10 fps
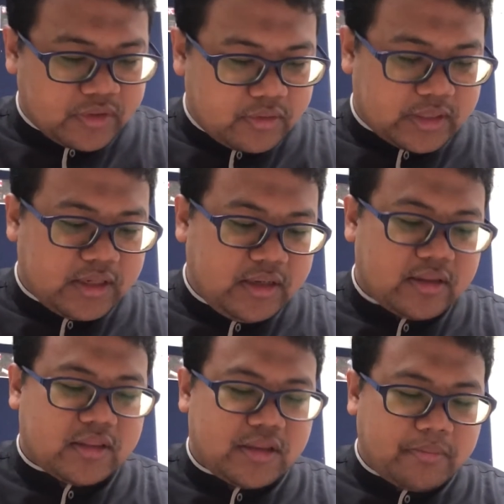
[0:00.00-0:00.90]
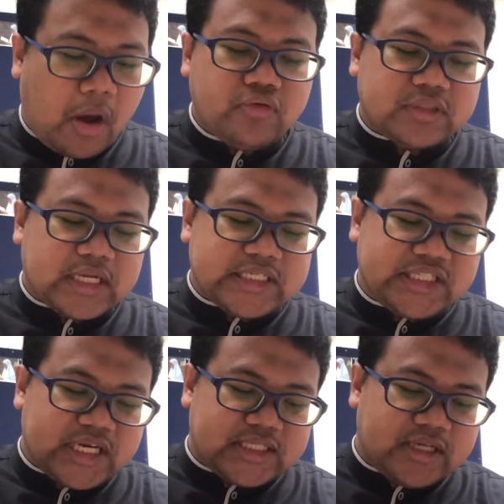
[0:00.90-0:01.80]
Okay, the most
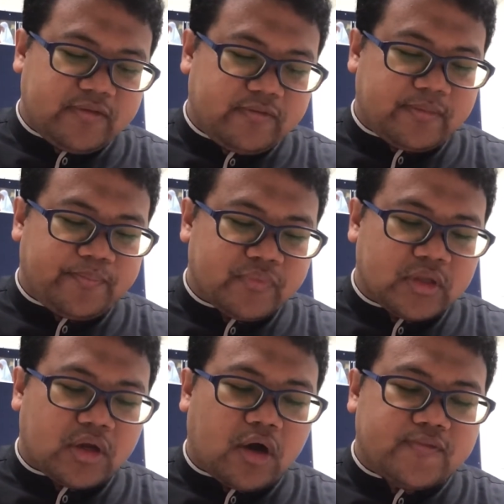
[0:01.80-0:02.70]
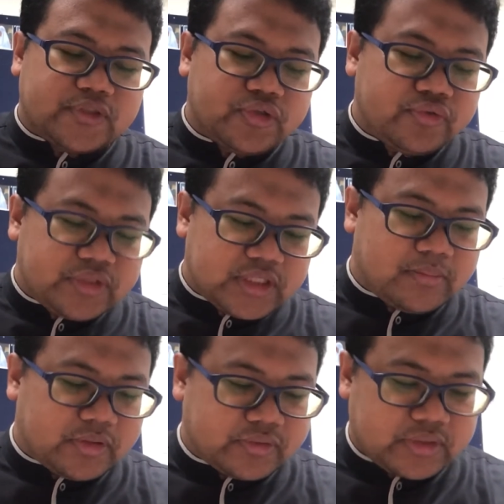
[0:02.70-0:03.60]
adjective of 2
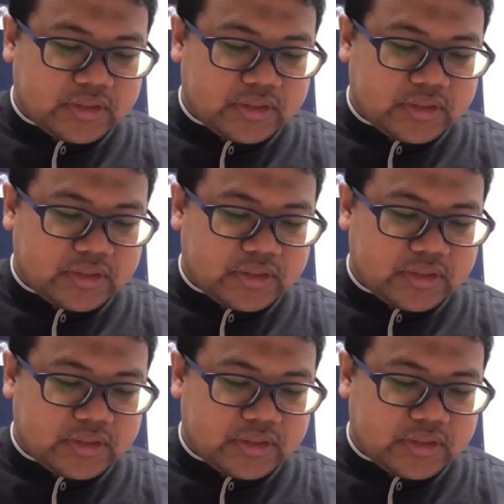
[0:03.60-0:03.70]
syllables.